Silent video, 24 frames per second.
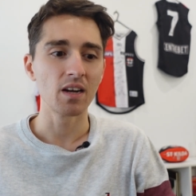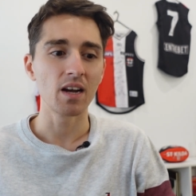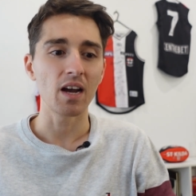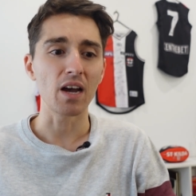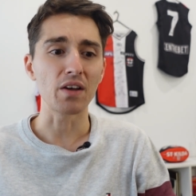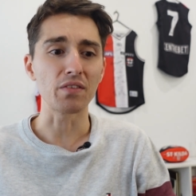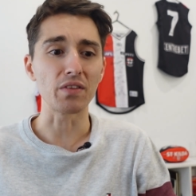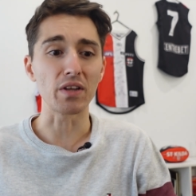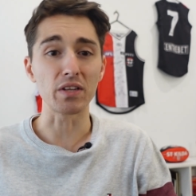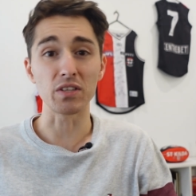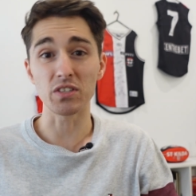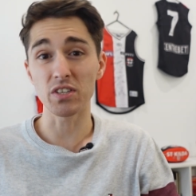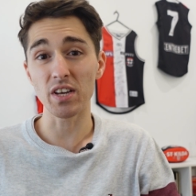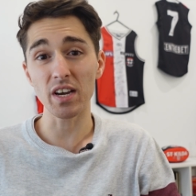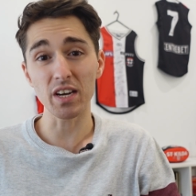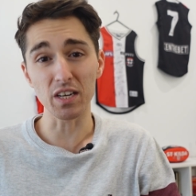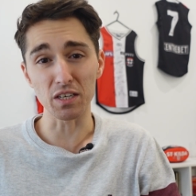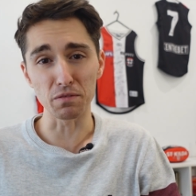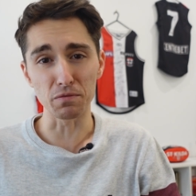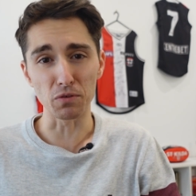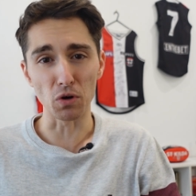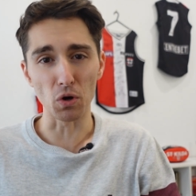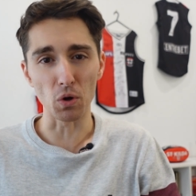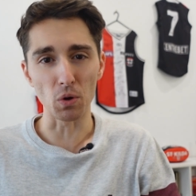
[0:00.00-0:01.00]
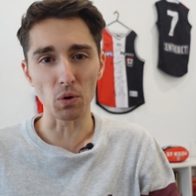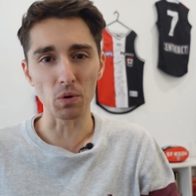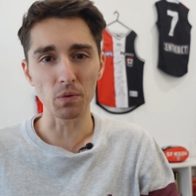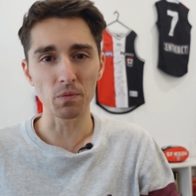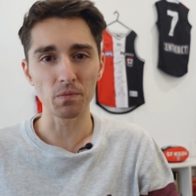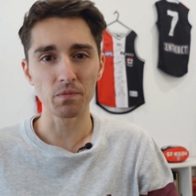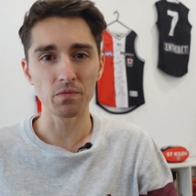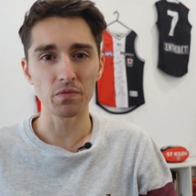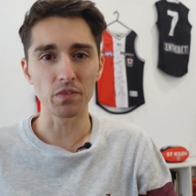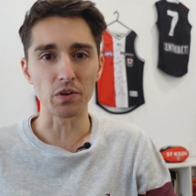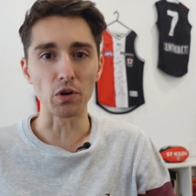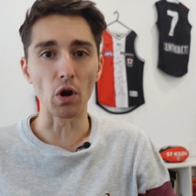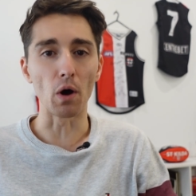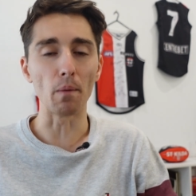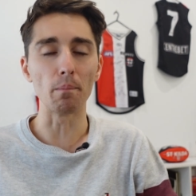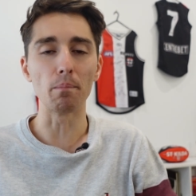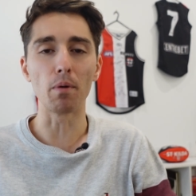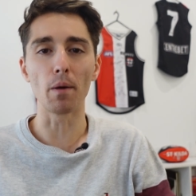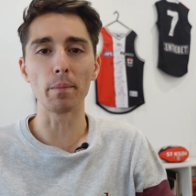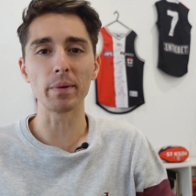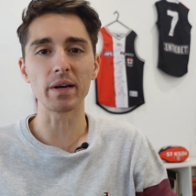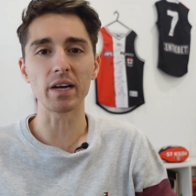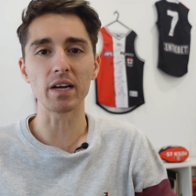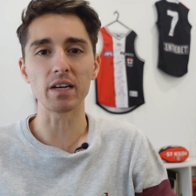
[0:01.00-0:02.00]
And then, second of all, not
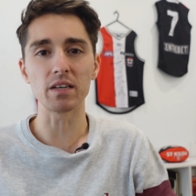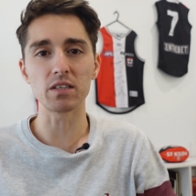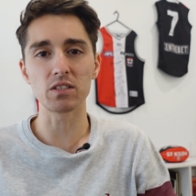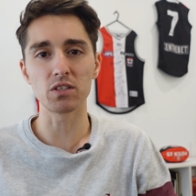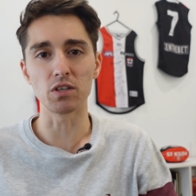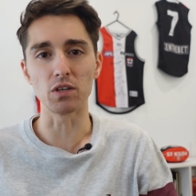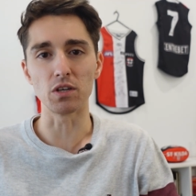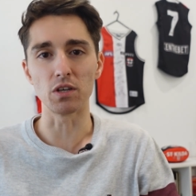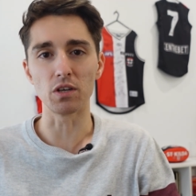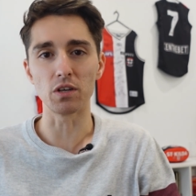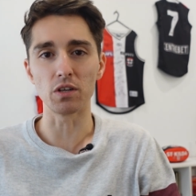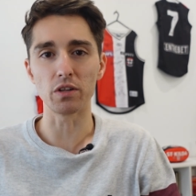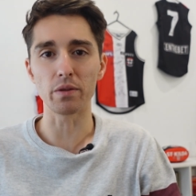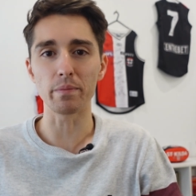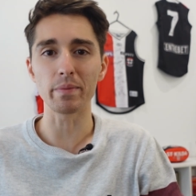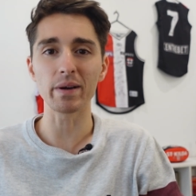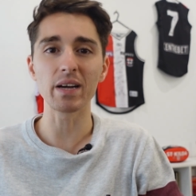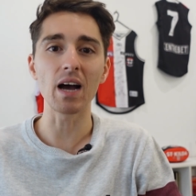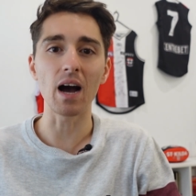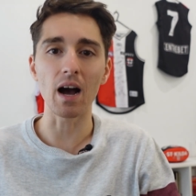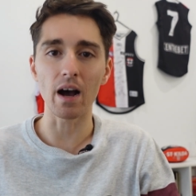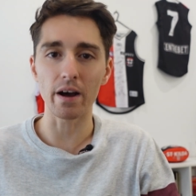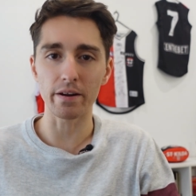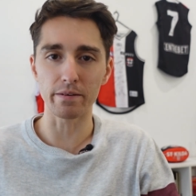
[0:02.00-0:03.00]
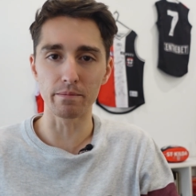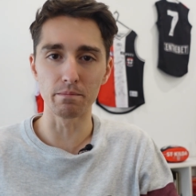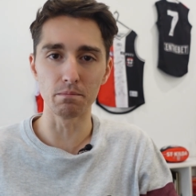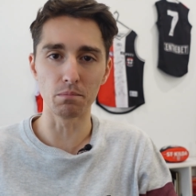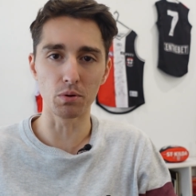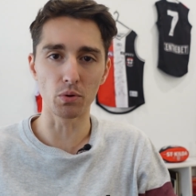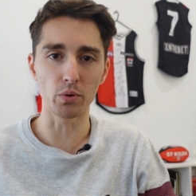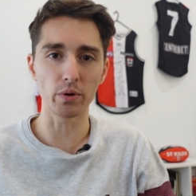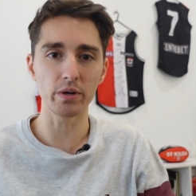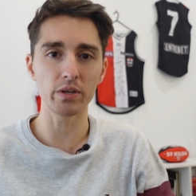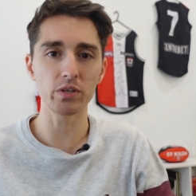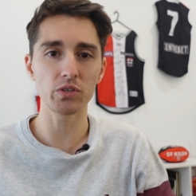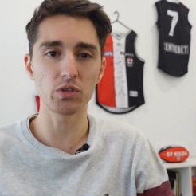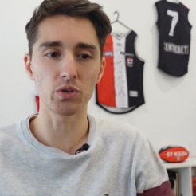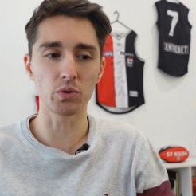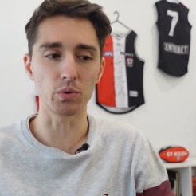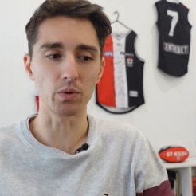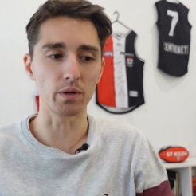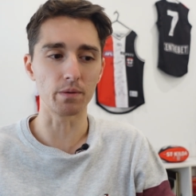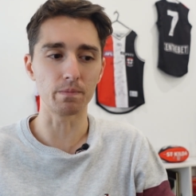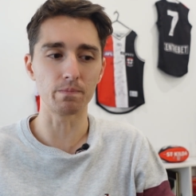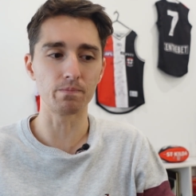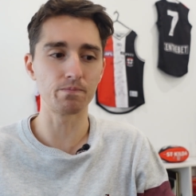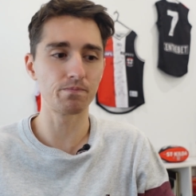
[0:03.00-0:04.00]
bombing it to the McCartin boys, who
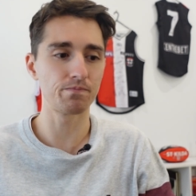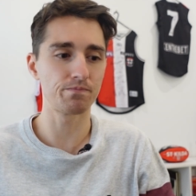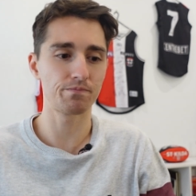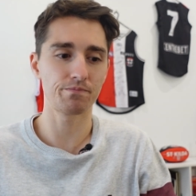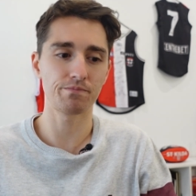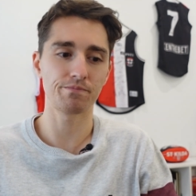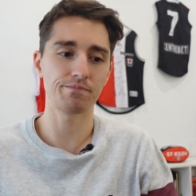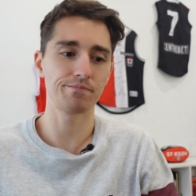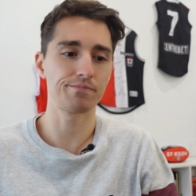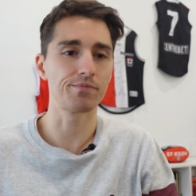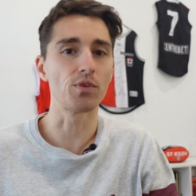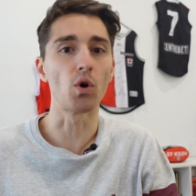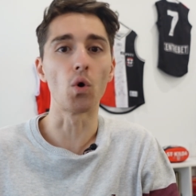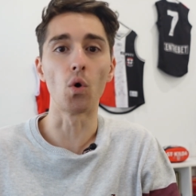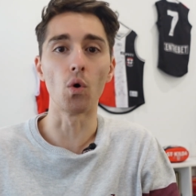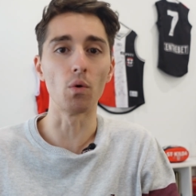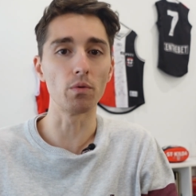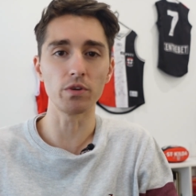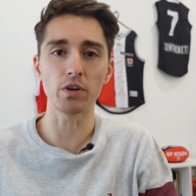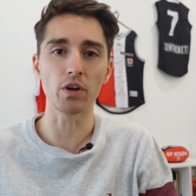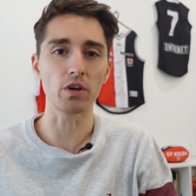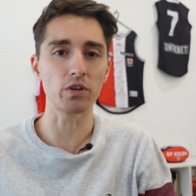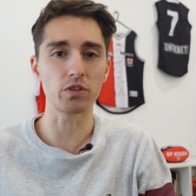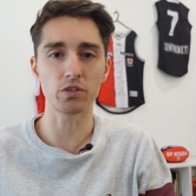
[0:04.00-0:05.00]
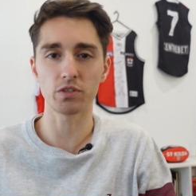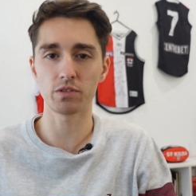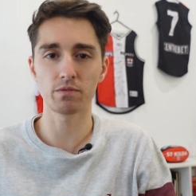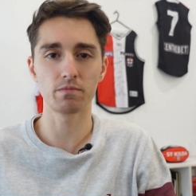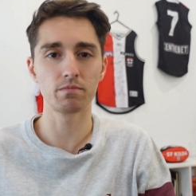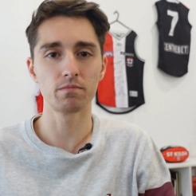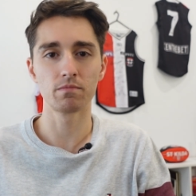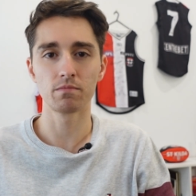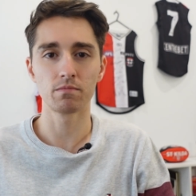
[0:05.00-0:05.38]
are, you know, just